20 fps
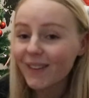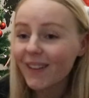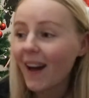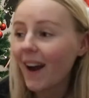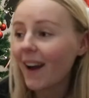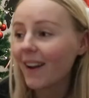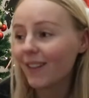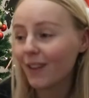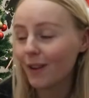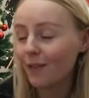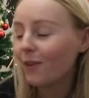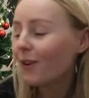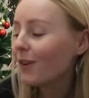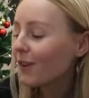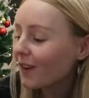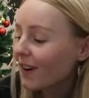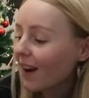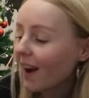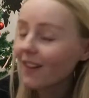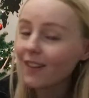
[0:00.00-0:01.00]
I love
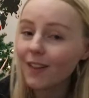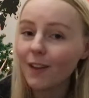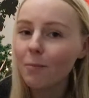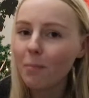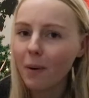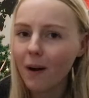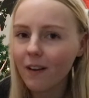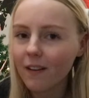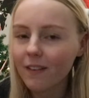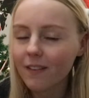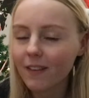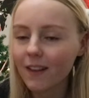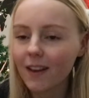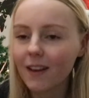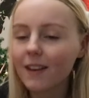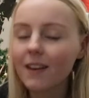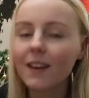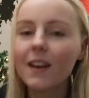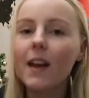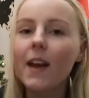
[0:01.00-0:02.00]
her. I love punk,
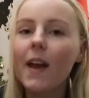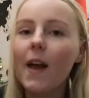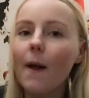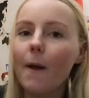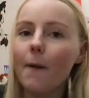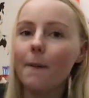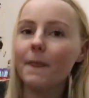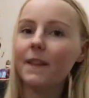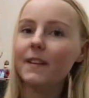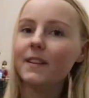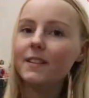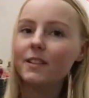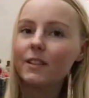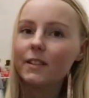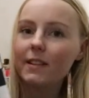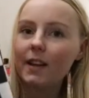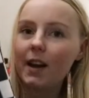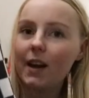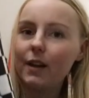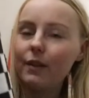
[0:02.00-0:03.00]
like, and this
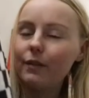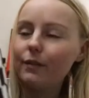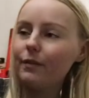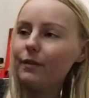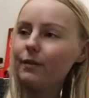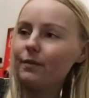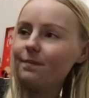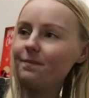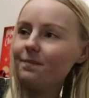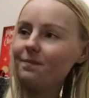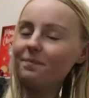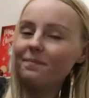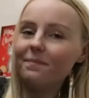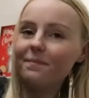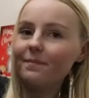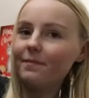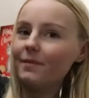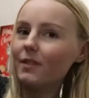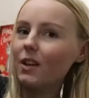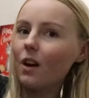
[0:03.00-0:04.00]
just kind
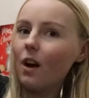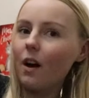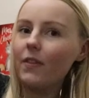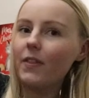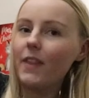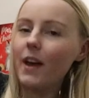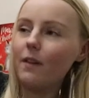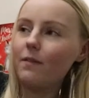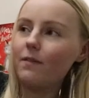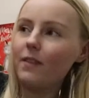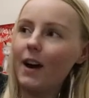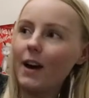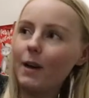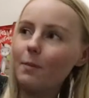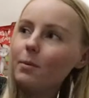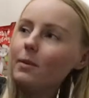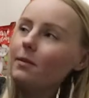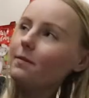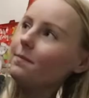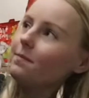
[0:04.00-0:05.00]
of got that
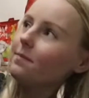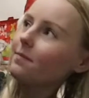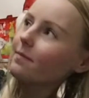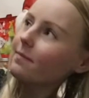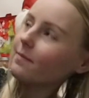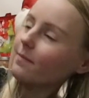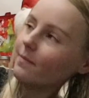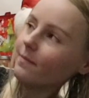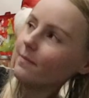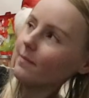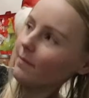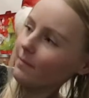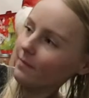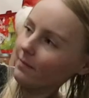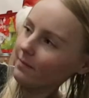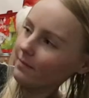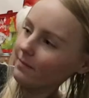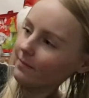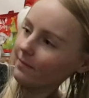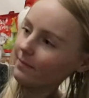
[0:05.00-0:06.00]
vibe.
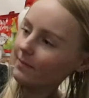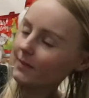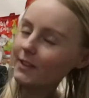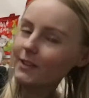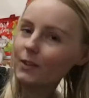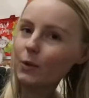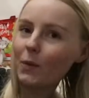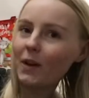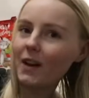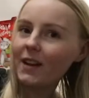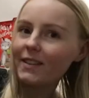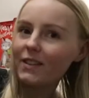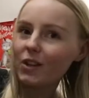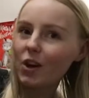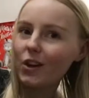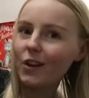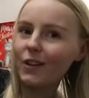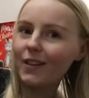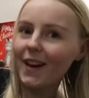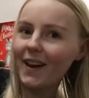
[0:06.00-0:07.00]
So when I saw
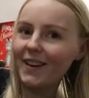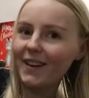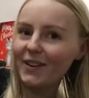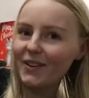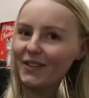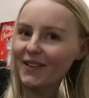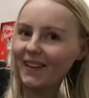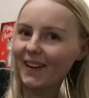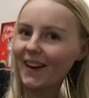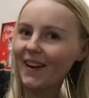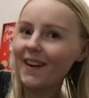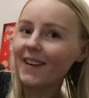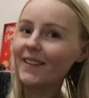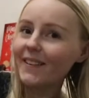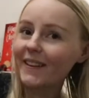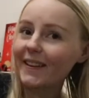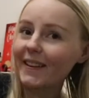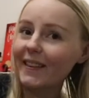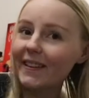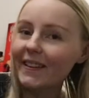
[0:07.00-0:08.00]
it online, I was like, I
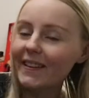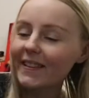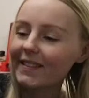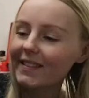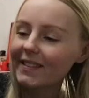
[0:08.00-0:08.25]
need this.